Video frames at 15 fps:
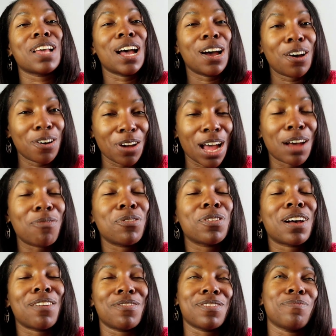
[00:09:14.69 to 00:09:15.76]

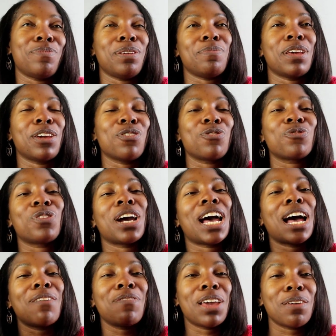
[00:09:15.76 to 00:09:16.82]

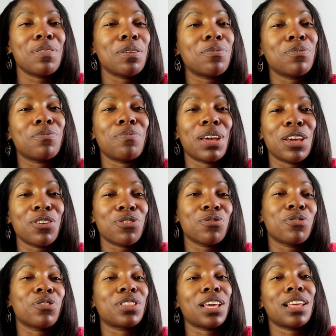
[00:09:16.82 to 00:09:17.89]
I made people making
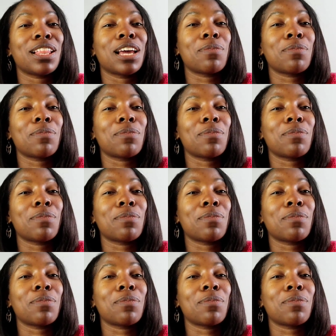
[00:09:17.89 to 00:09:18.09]
sure that,